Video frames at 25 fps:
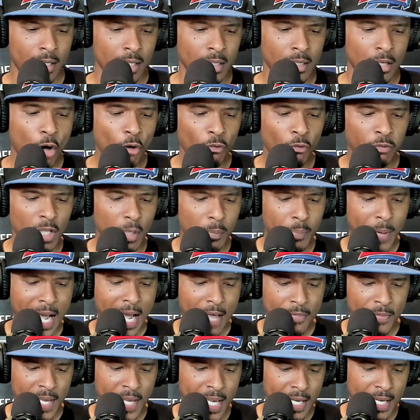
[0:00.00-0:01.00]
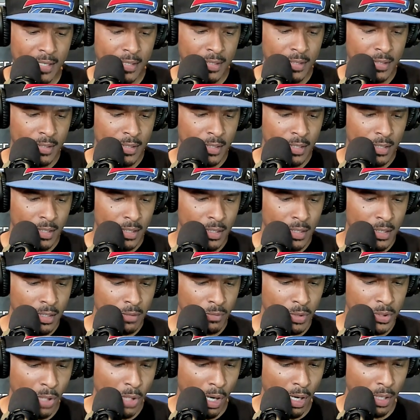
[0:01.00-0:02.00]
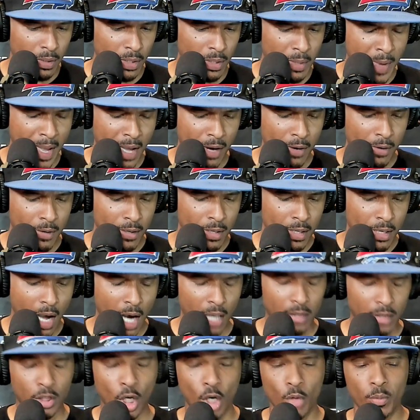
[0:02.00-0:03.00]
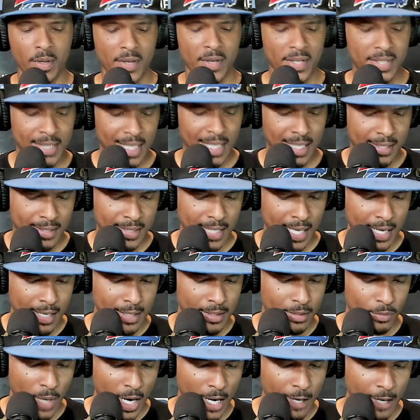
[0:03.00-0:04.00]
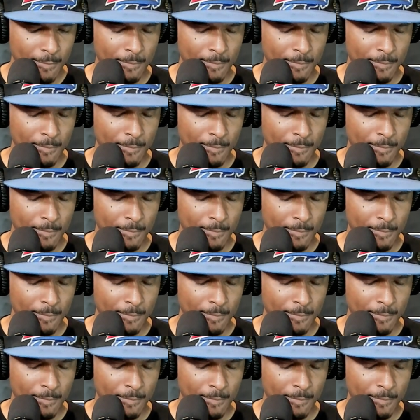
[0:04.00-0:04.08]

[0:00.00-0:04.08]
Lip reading: Hopefully by then, we're talking about October the 16th, right?